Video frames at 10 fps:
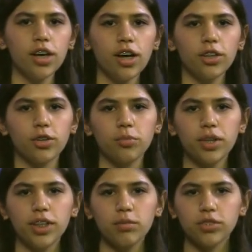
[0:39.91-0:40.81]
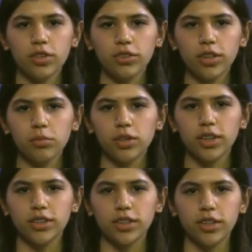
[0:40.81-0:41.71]
Hello, my name is Ragda
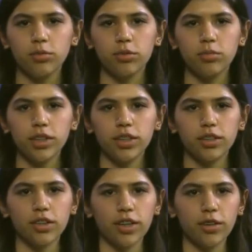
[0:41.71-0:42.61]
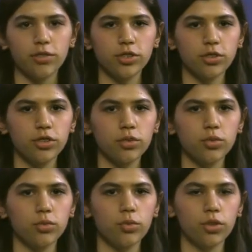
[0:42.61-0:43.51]
Abulhaza, and with me here I have a student
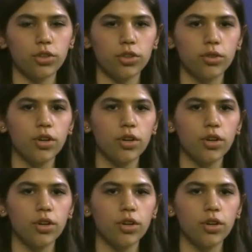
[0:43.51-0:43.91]
worker